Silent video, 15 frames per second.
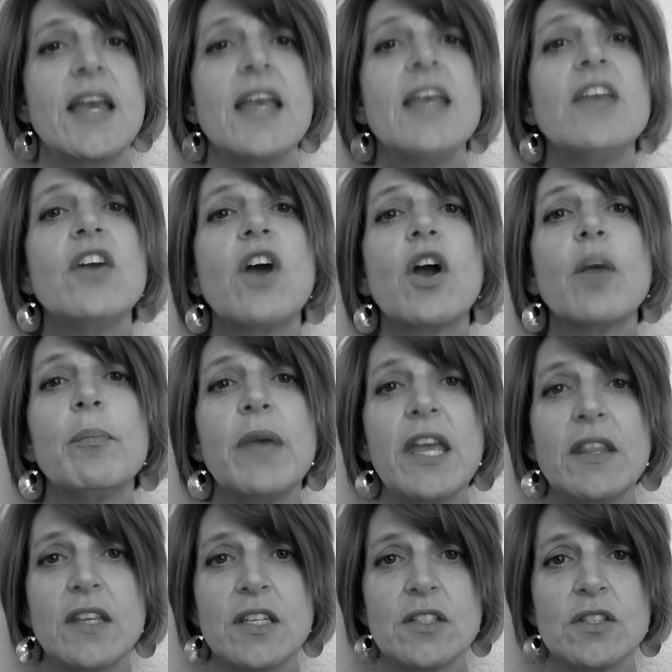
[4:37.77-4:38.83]
in our
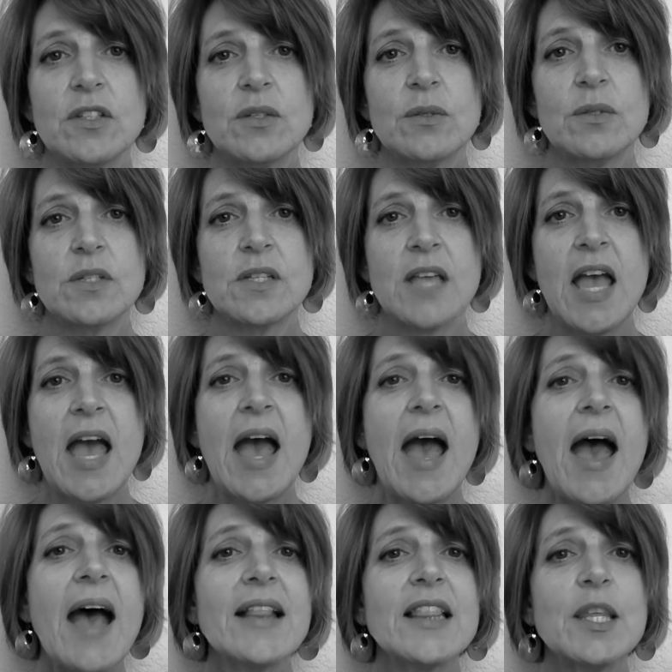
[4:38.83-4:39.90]
bathing suits,
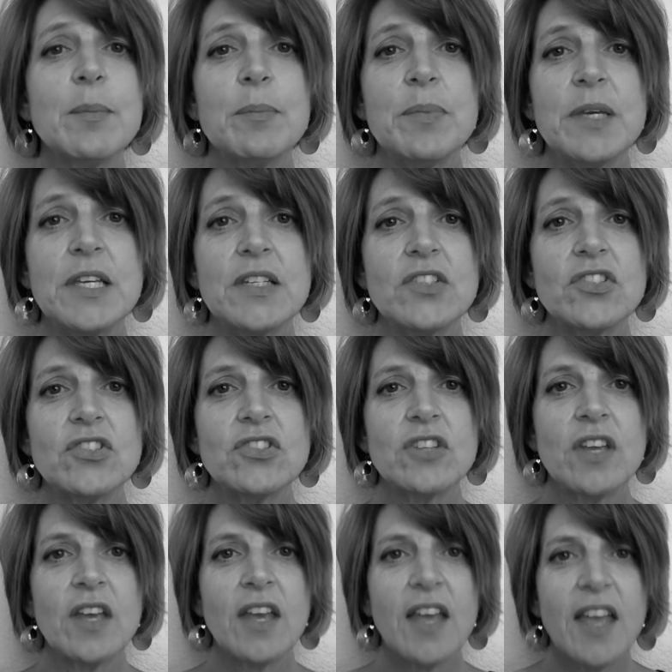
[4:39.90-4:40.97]
at the beach,
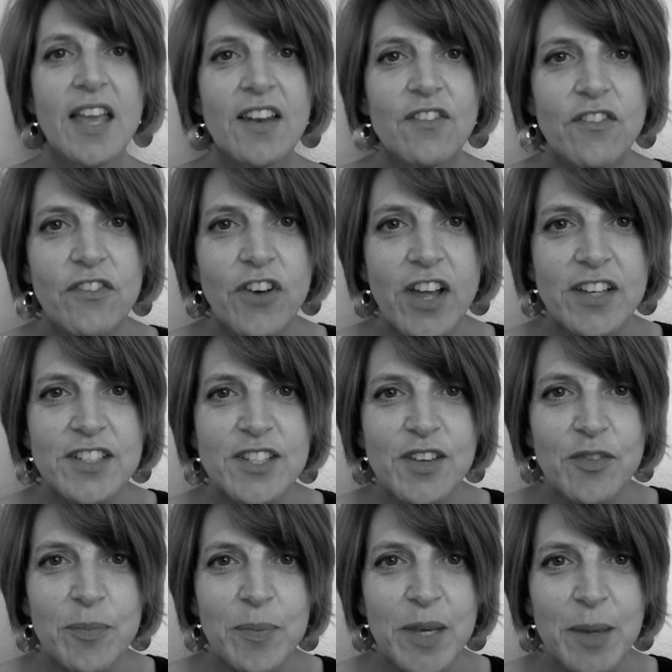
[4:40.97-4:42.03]
in front
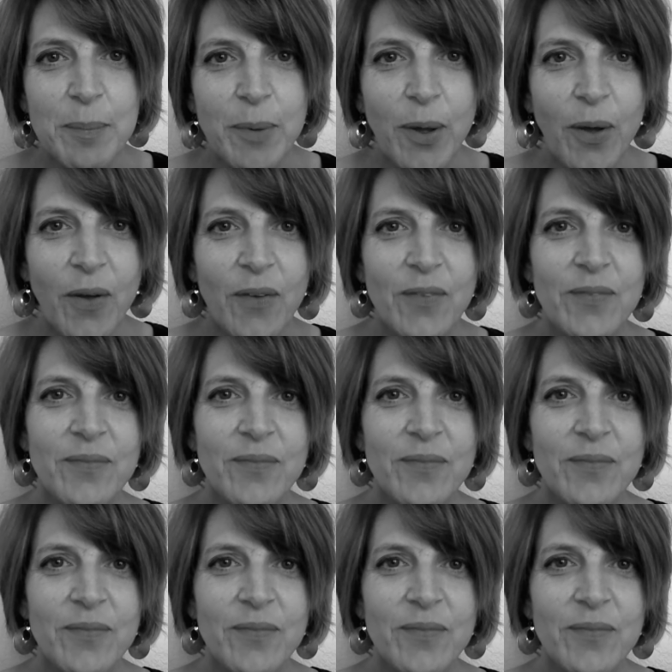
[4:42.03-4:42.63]
of people.